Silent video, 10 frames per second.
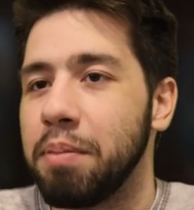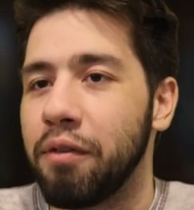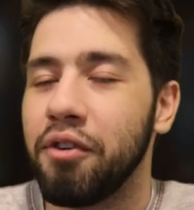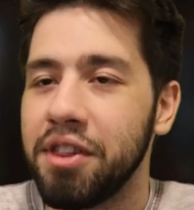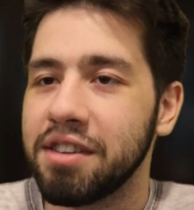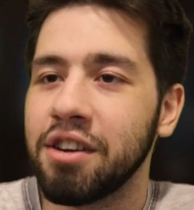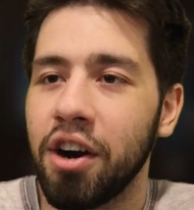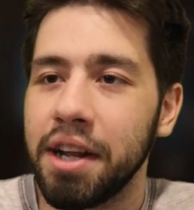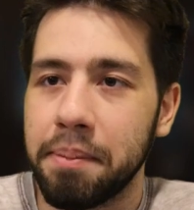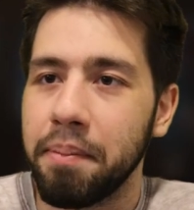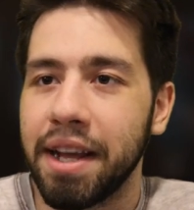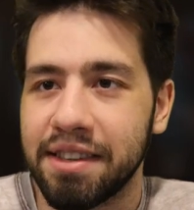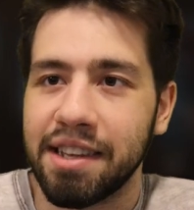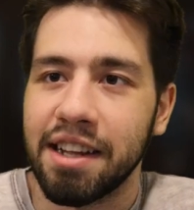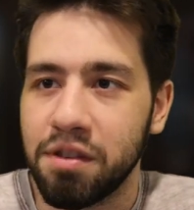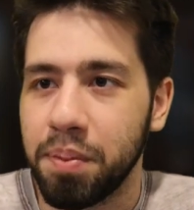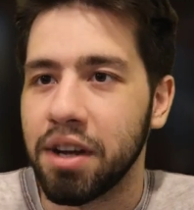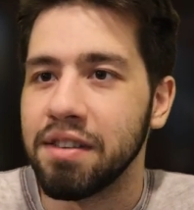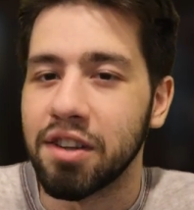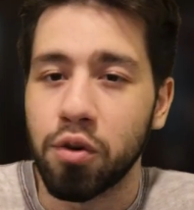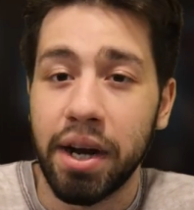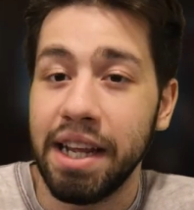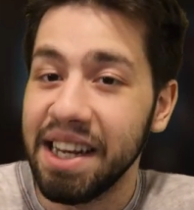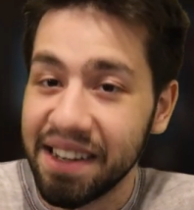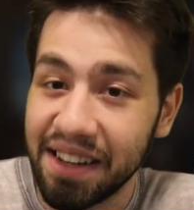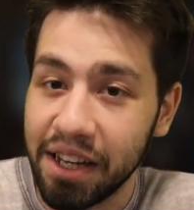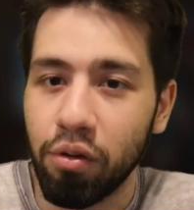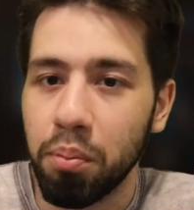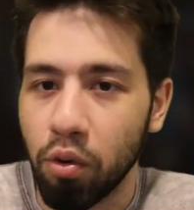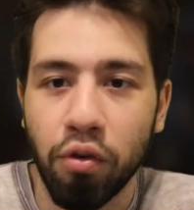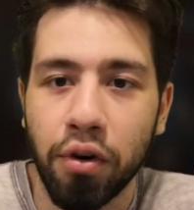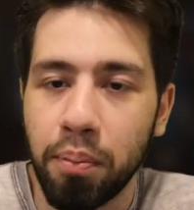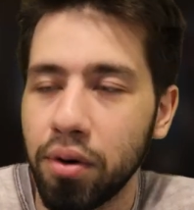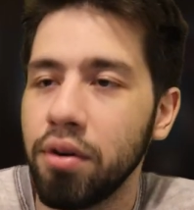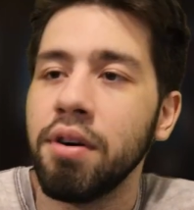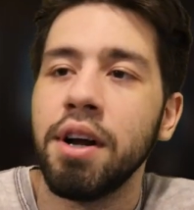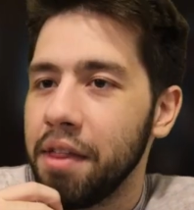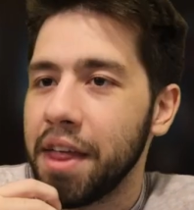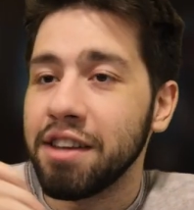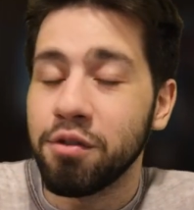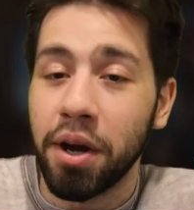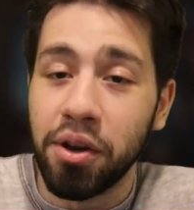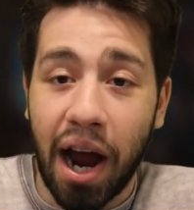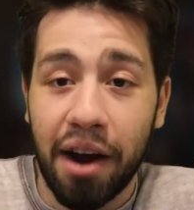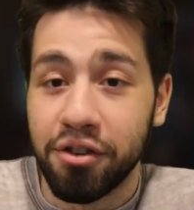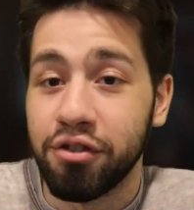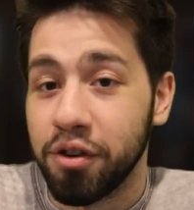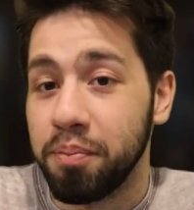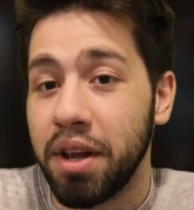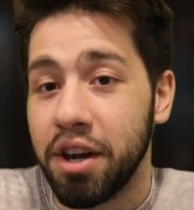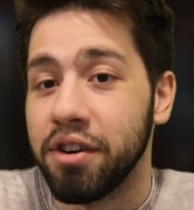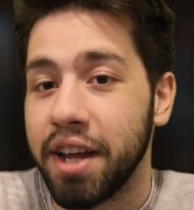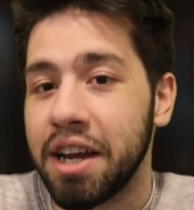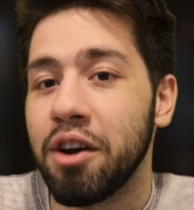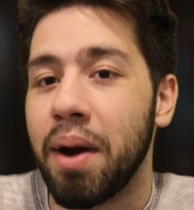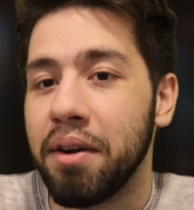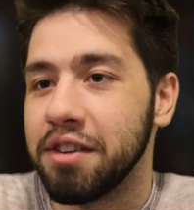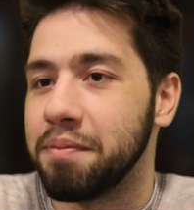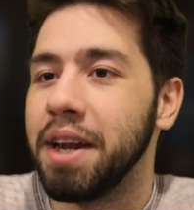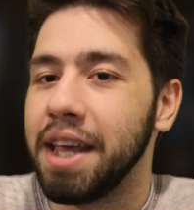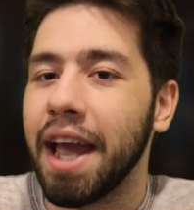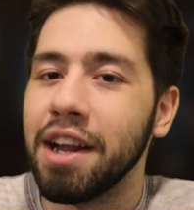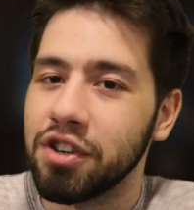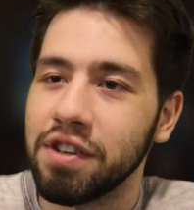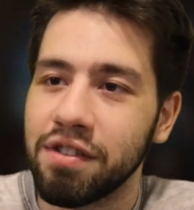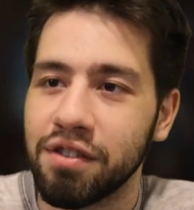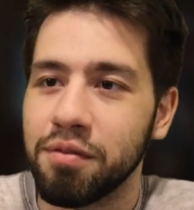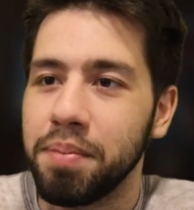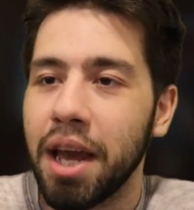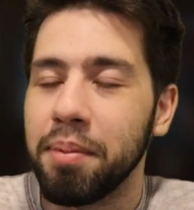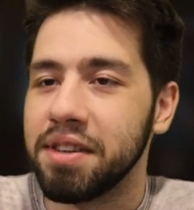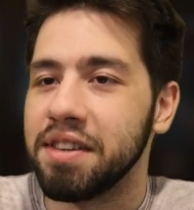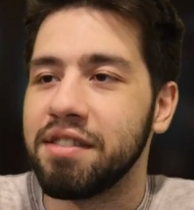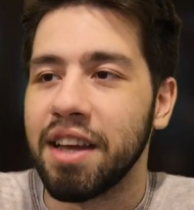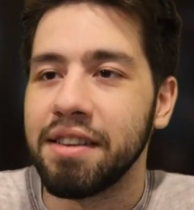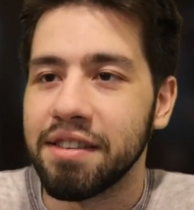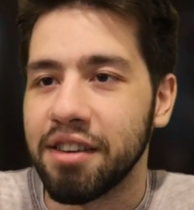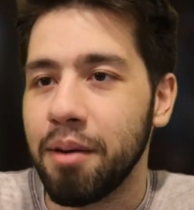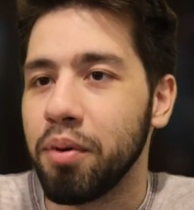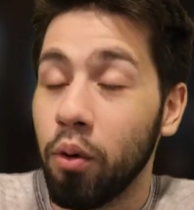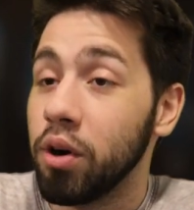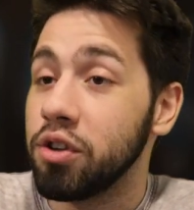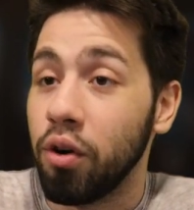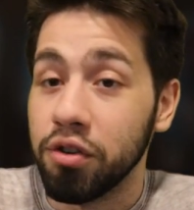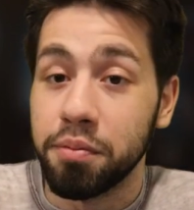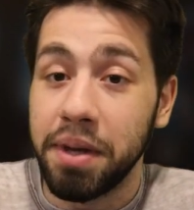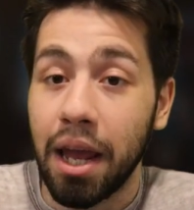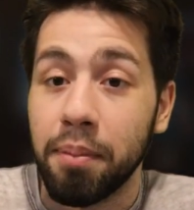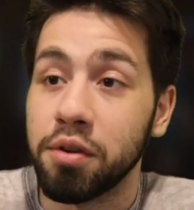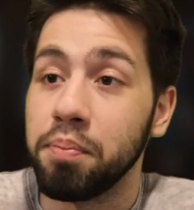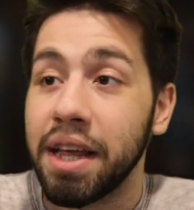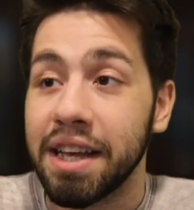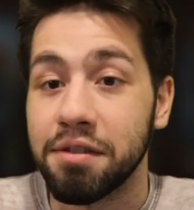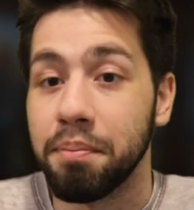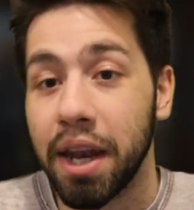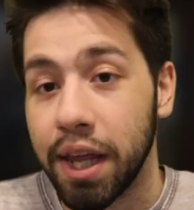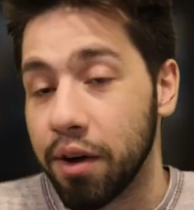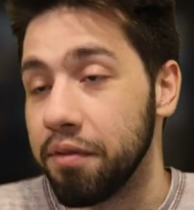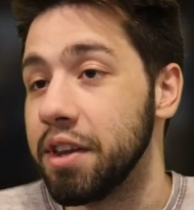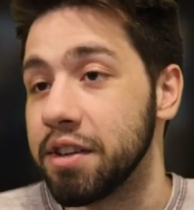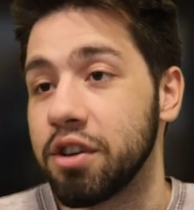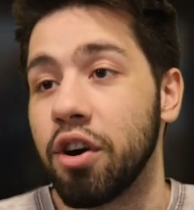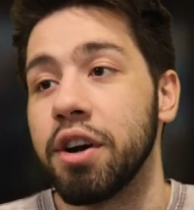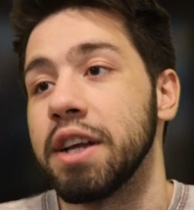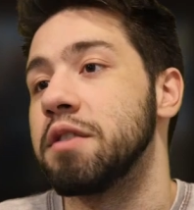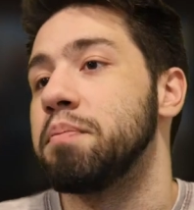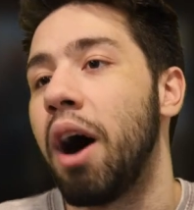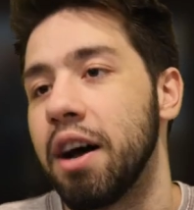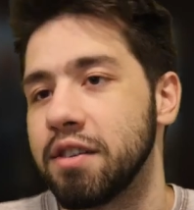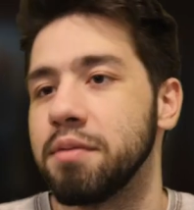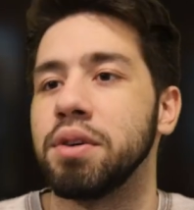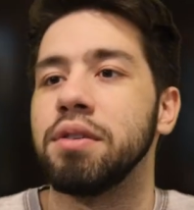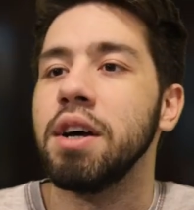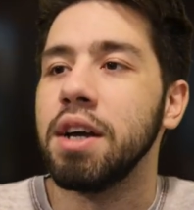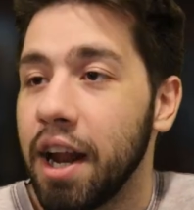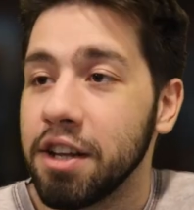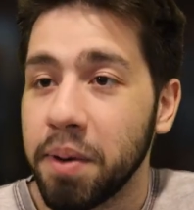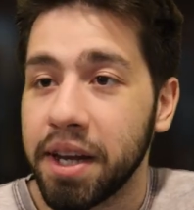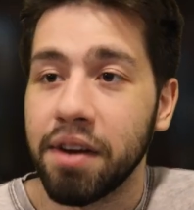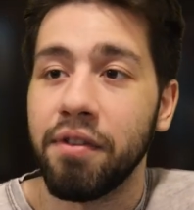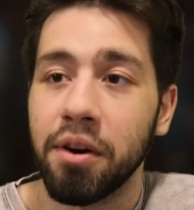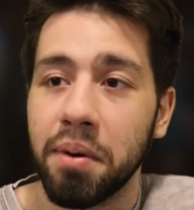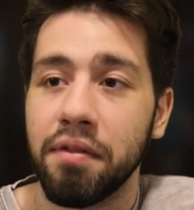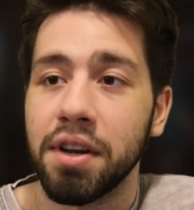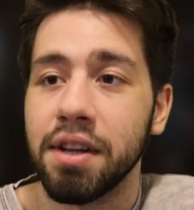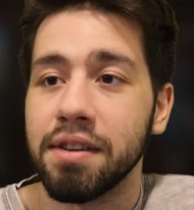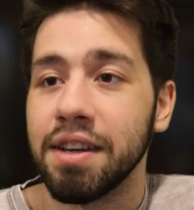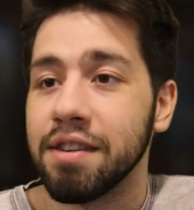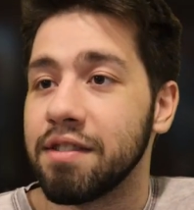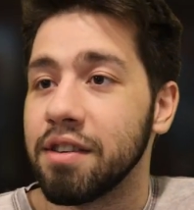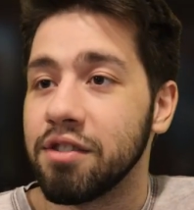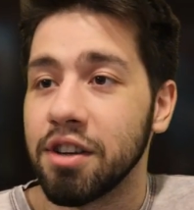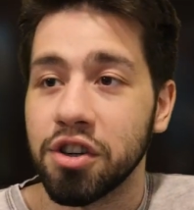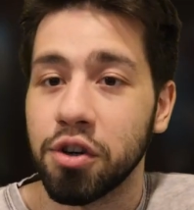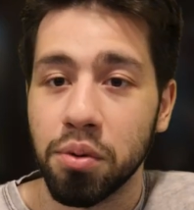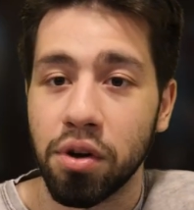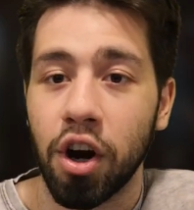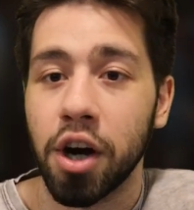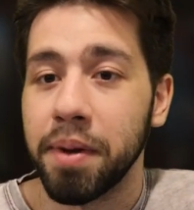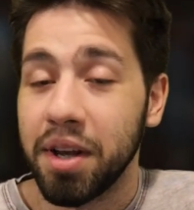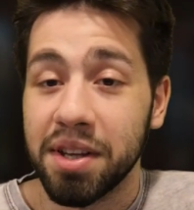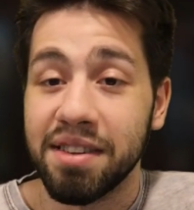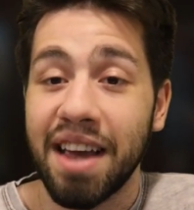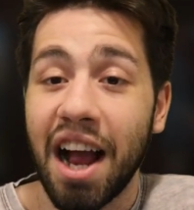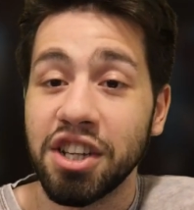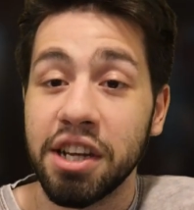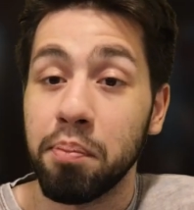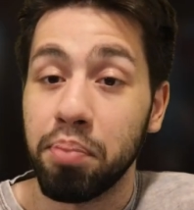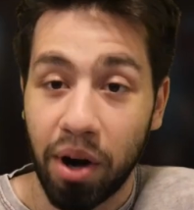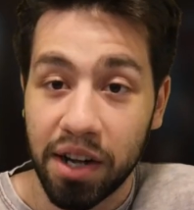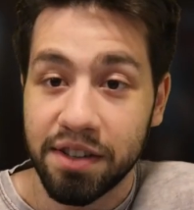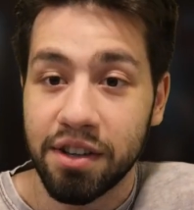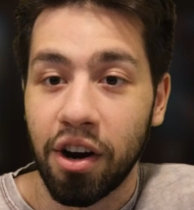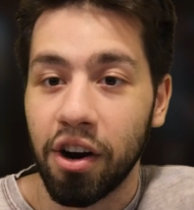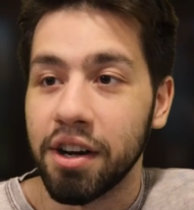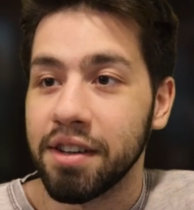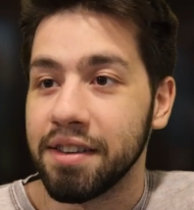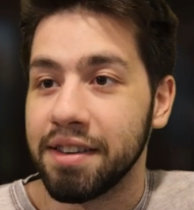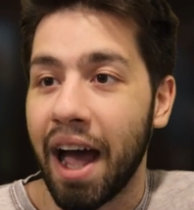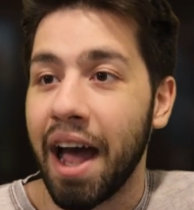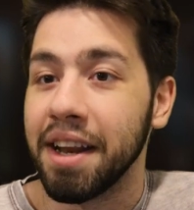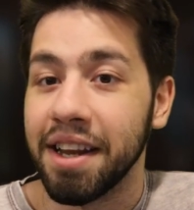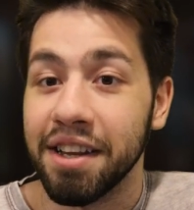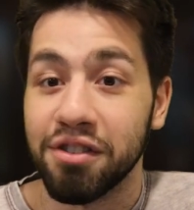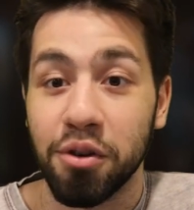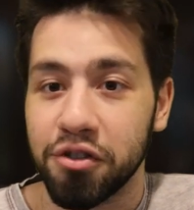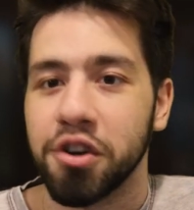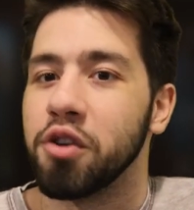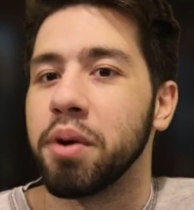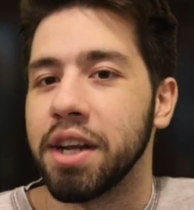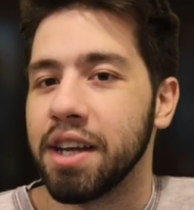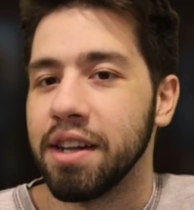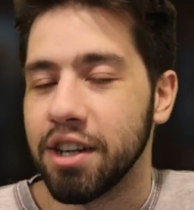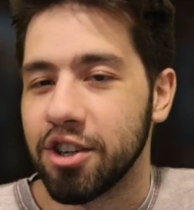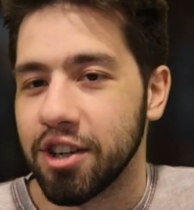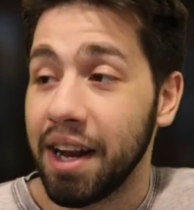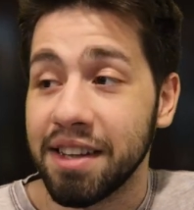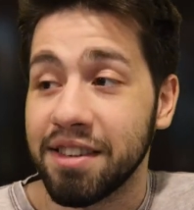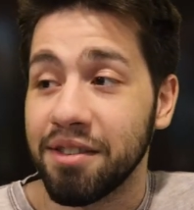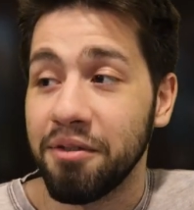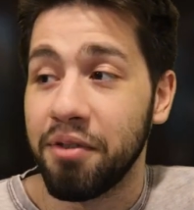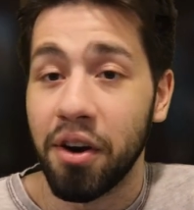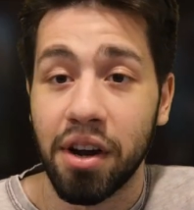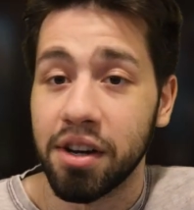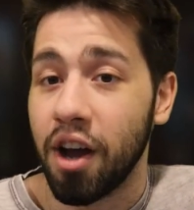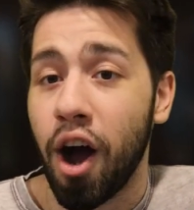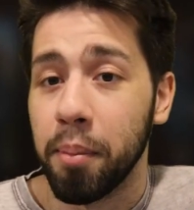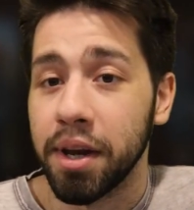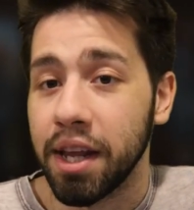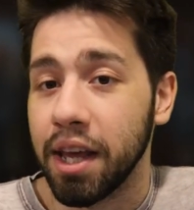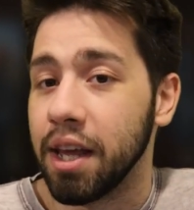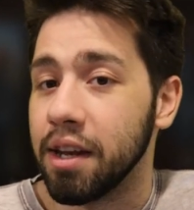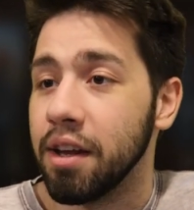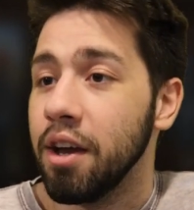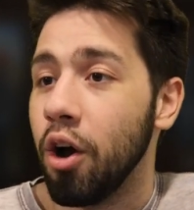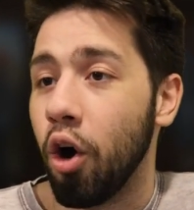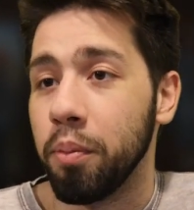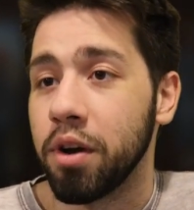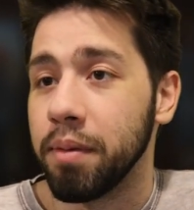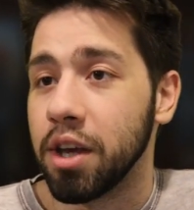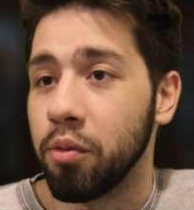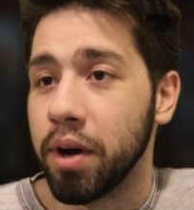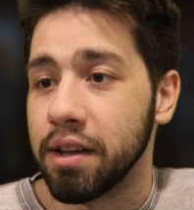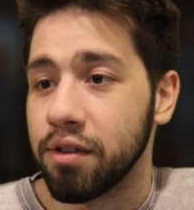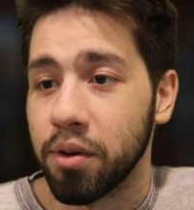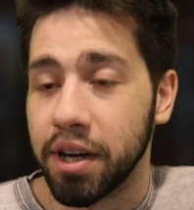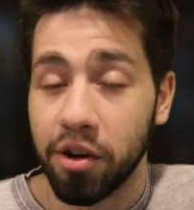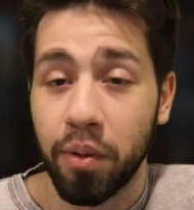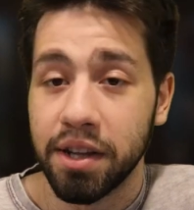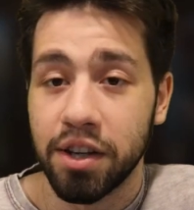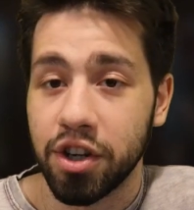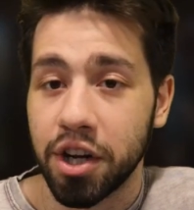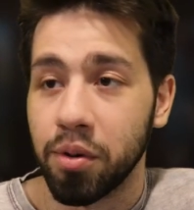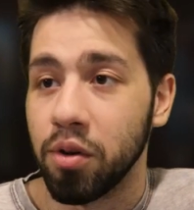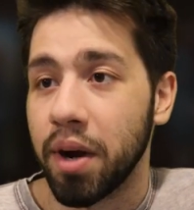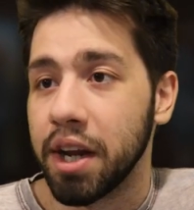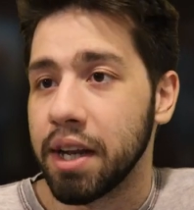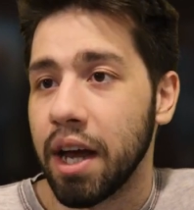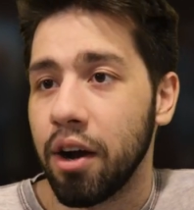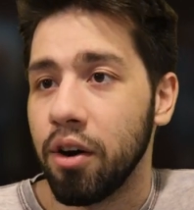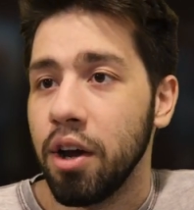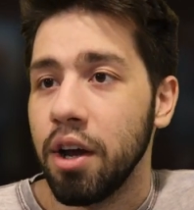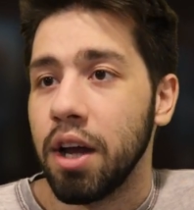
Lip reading: But for this card, it makes sense because it's quite easily removable. And that's why you have to sort of play your deck around as many engines to be able to set this up, or to also be able to play as many of this card as possible. And that's why KAEDWENI Revenant is such a cool card, because it's actually a bronze card that is also your win condition. And that's very uncommon in Homecoming Gwent, or in Gwent in general right now.